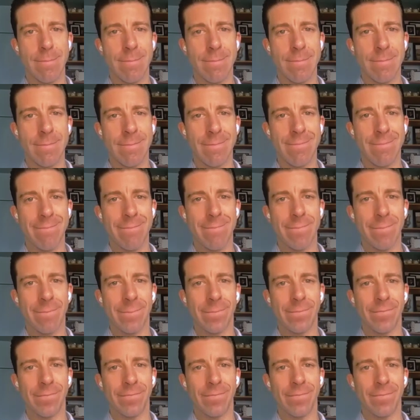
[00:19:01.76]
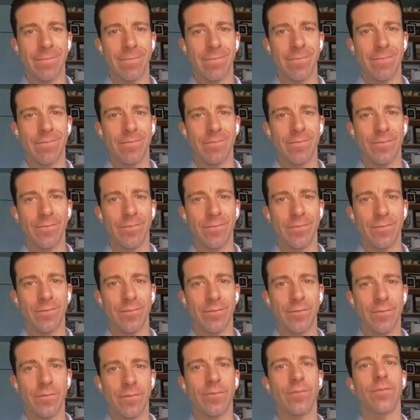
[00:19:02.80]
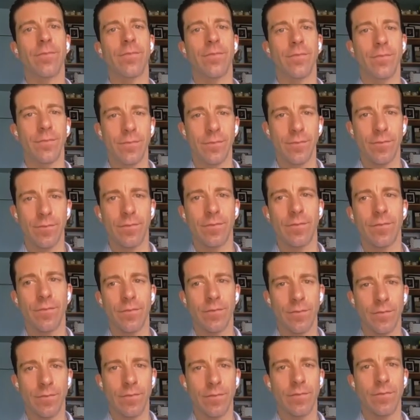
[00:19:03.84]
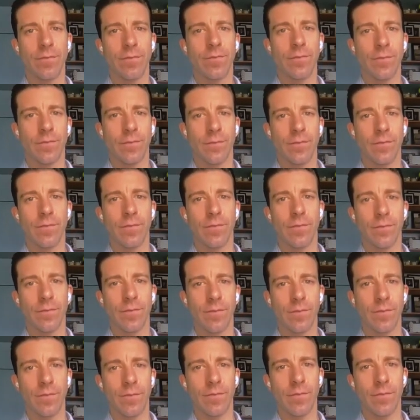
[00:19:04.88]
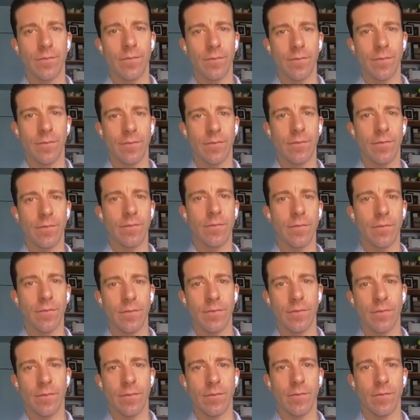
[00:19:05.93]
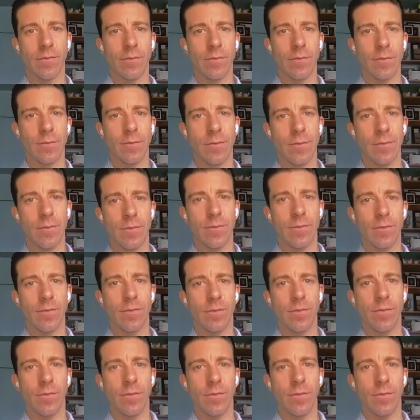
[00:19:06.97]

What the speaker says: [no speech]